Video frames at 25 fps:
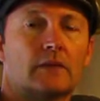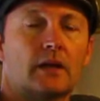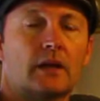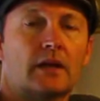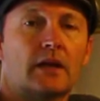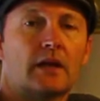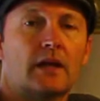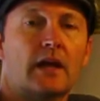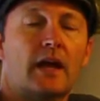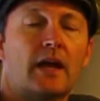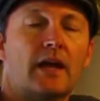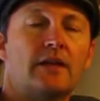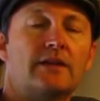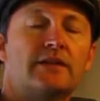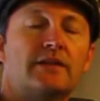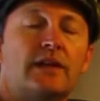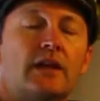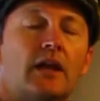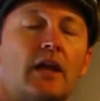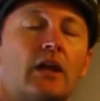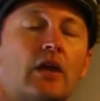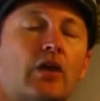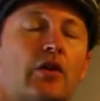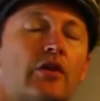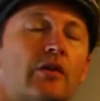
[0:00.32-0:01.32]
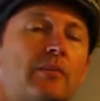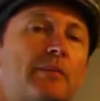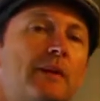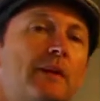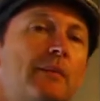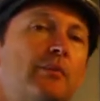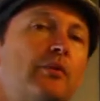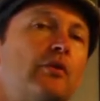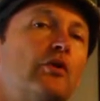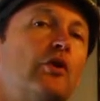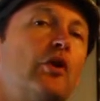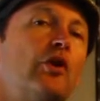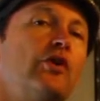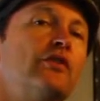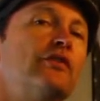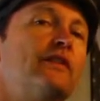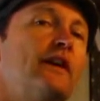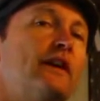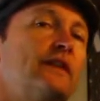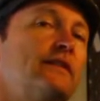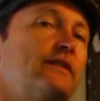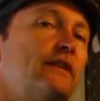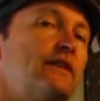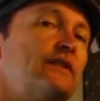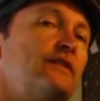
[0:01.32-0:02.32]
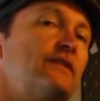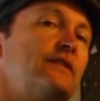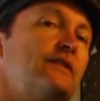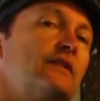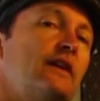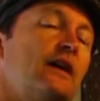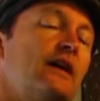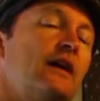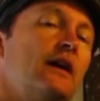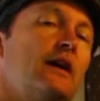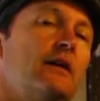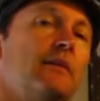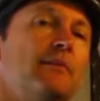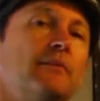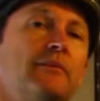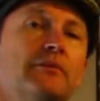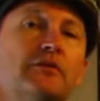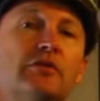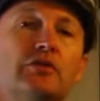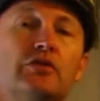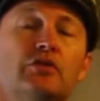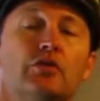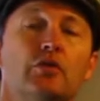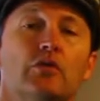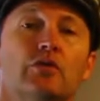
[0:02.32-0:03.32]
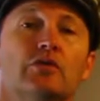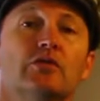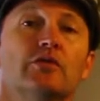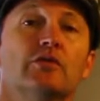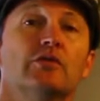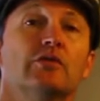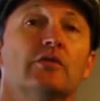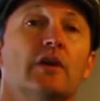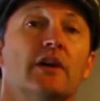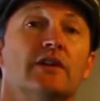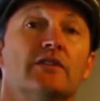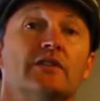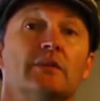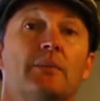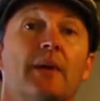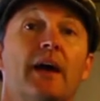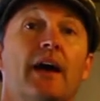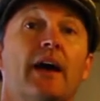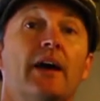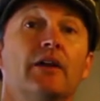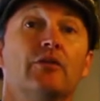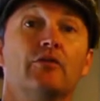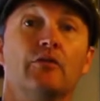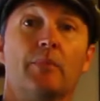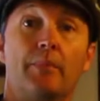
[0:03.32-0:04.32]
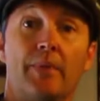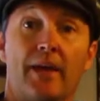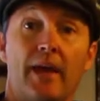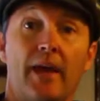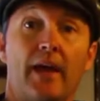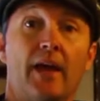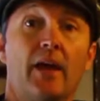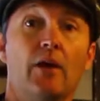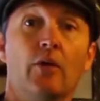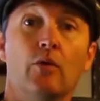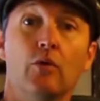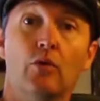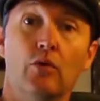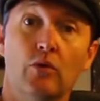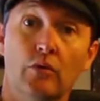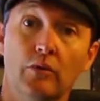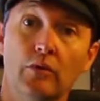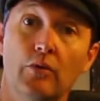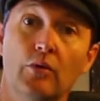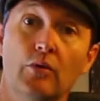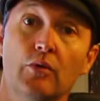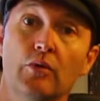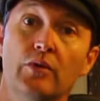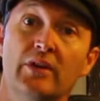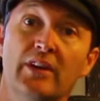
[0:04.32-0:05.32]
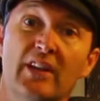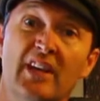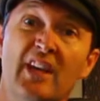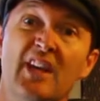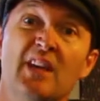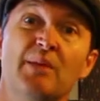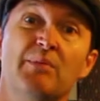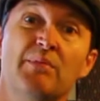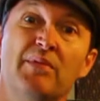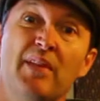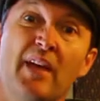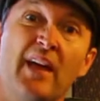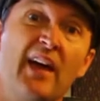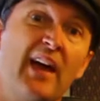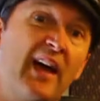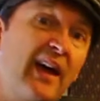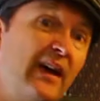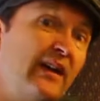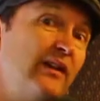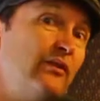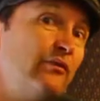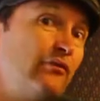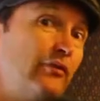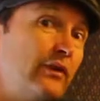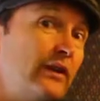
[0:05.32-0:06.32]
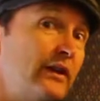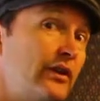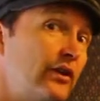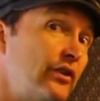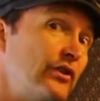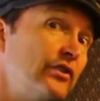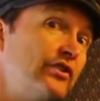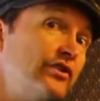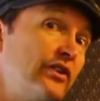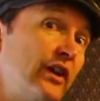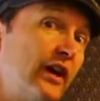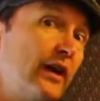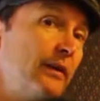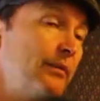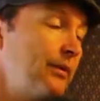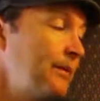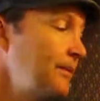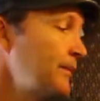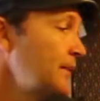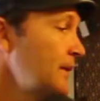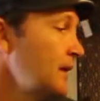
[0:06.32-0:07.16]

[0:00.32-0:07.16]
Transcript: G'day. To a lot of people contact us to talk to us about how to repair or keep their hat in really good shape.